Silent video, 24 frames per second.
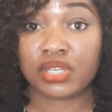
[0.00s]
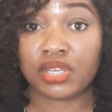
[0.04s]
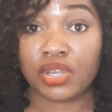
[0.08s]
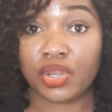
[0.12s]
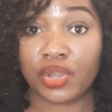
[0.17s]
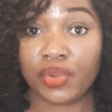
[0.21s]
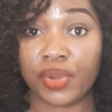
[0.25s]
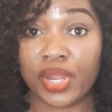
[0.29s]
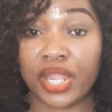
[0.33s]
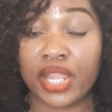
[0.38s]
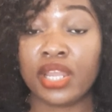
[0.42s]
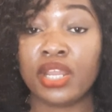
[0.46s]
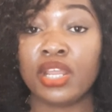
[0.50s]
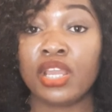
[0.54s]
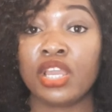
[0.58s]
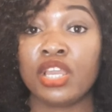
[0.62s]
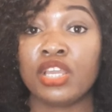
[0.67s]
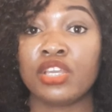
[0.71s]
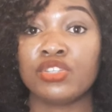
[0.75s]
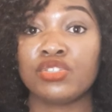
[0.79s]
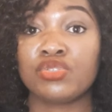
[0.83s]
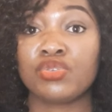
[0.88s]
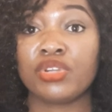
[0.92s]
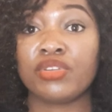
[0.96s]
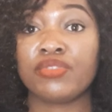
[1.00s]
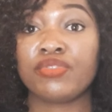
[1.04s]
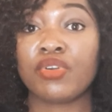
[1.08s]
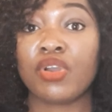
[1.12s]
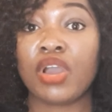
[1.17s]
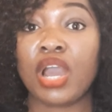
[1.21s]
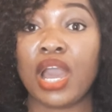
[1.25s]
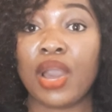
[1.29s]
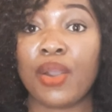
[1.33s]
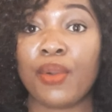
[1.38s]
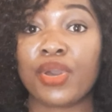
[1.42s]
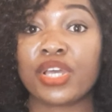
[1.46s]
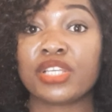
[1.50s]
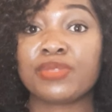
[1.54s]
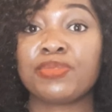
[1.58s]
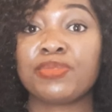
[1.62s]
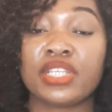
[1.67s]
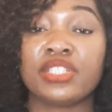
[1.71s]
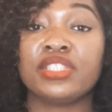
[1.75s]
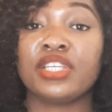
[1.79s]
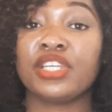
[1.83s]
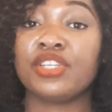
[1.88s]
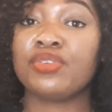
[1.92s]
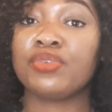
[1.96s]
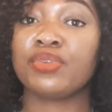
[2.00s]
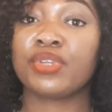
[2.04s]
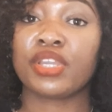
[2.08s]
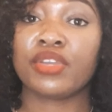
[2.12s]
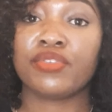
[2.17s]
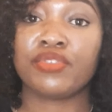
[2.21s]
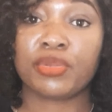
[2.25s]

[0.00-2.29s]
All right, 24 hours, and then you can